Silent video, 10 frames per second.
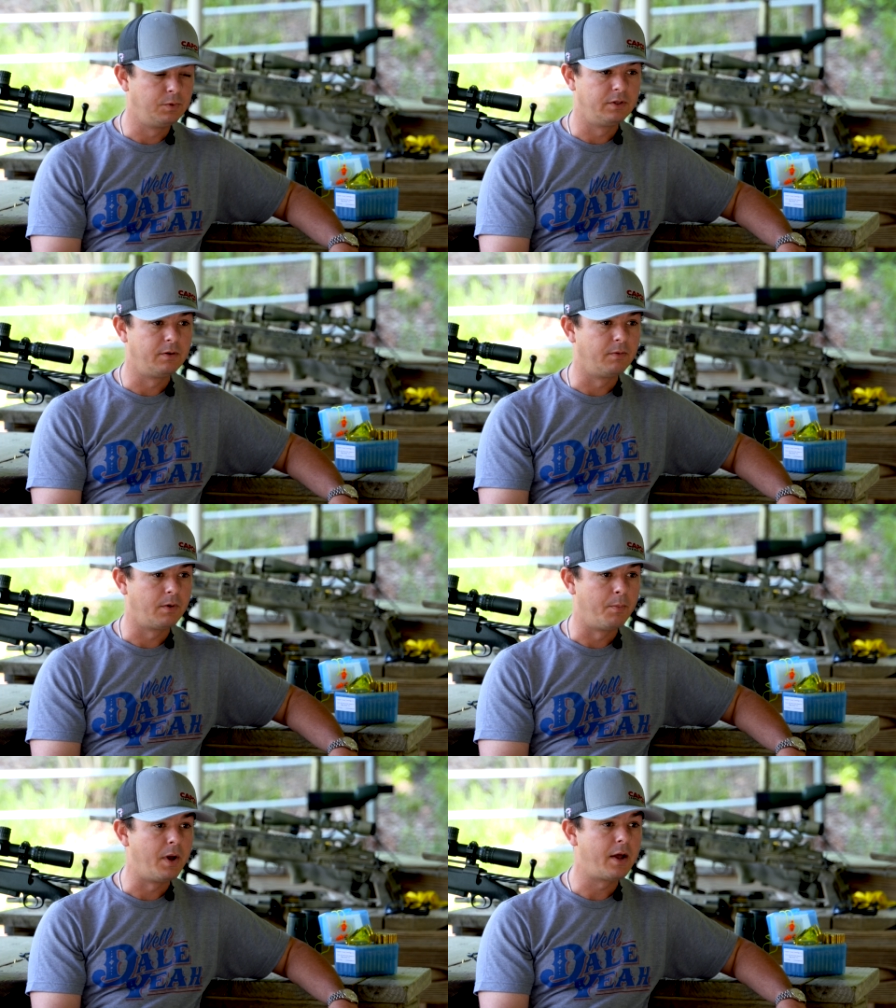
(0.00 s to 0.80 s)
Within
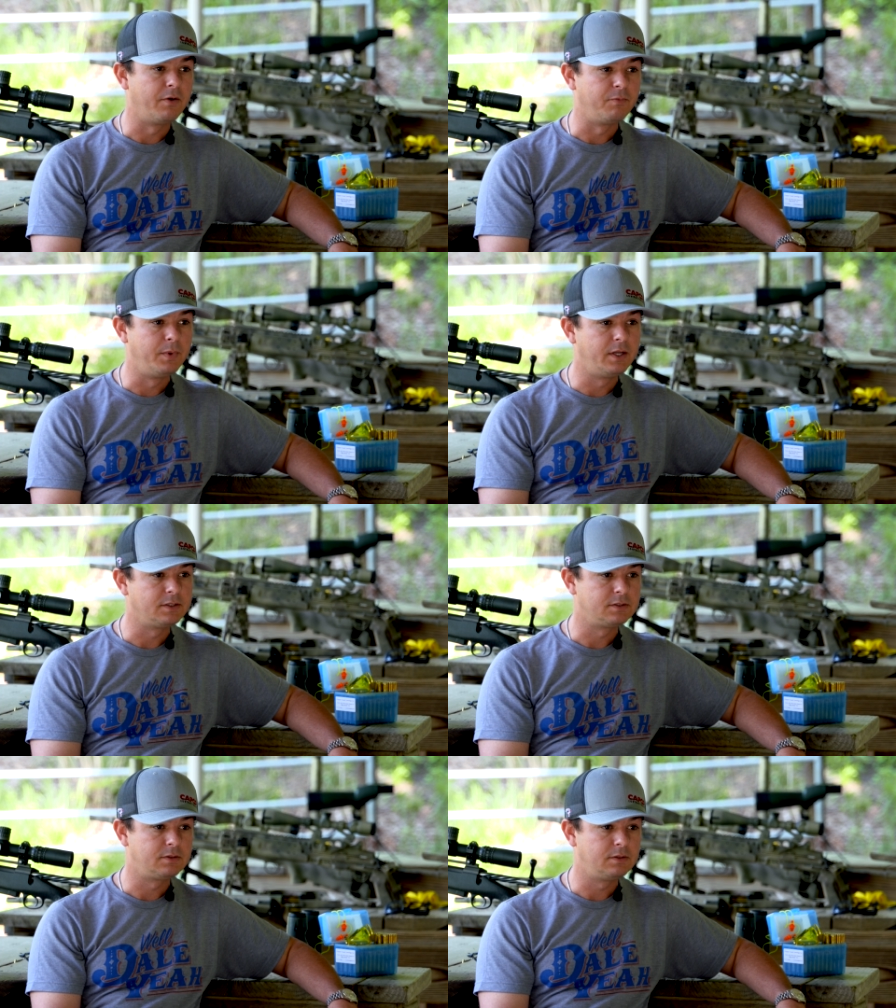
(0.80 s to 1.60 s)
a matter of
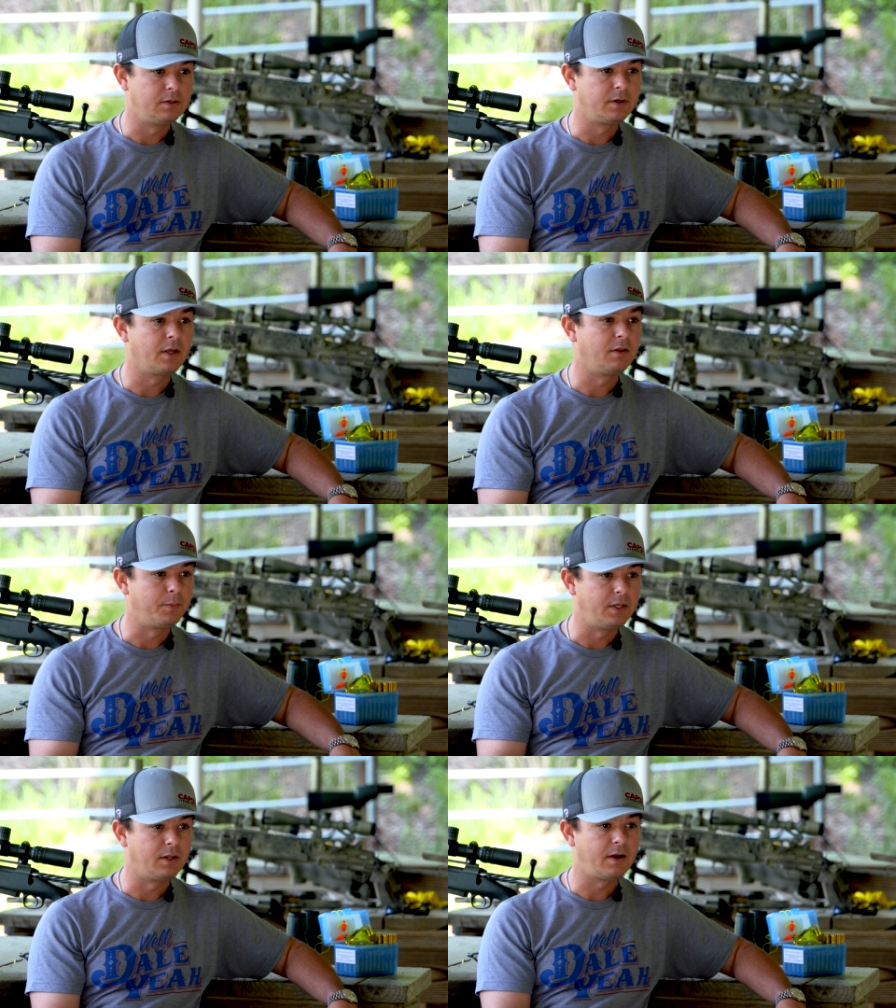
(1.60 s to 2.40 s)
minutes, they're telling
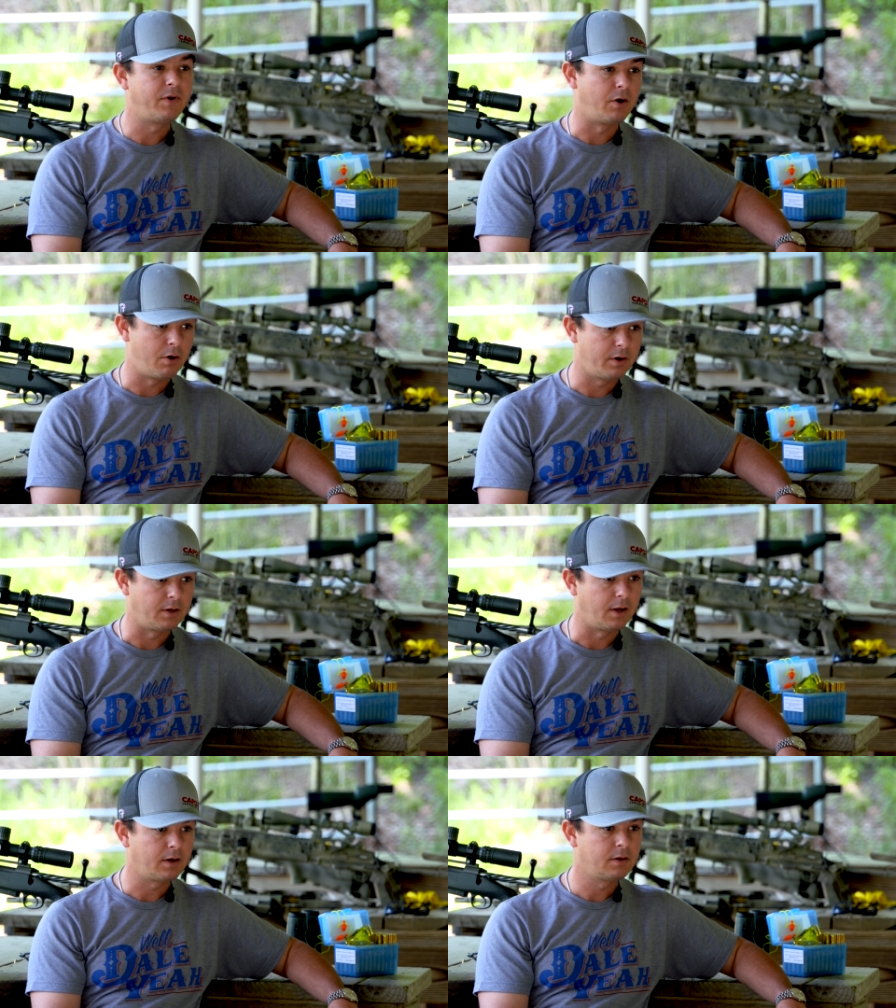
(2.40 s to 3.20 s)
me that I've had a heart
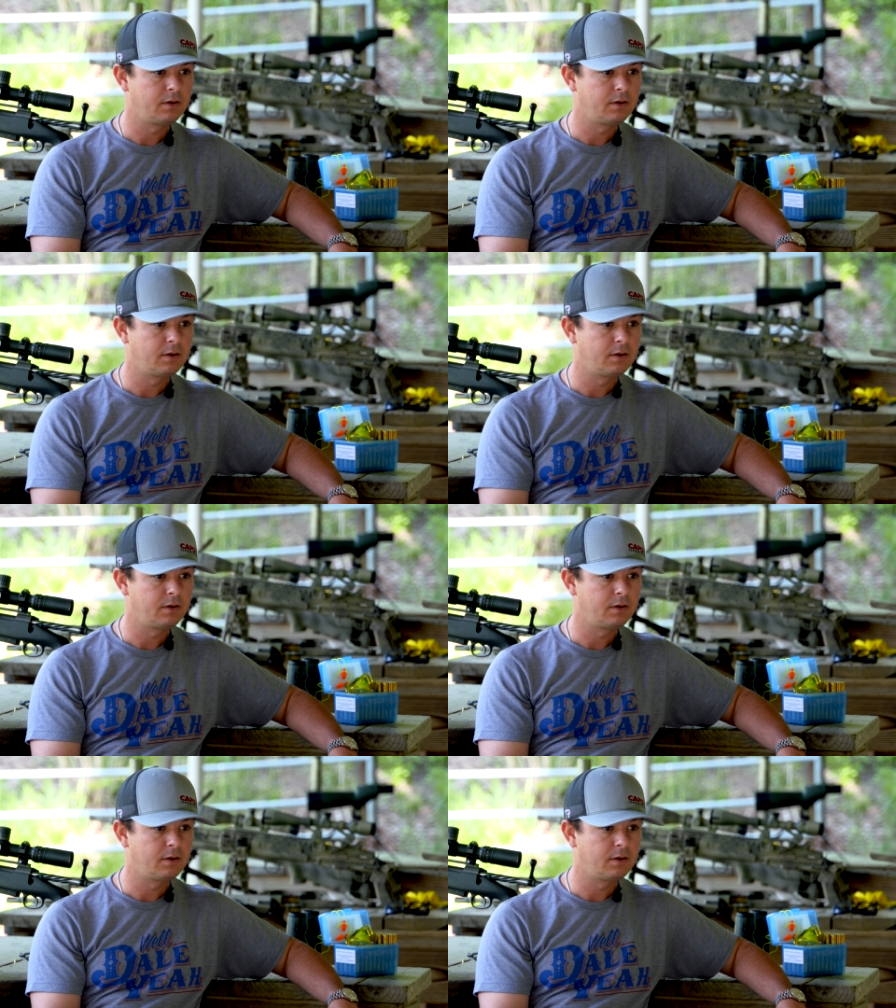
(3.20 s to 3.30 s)
attack.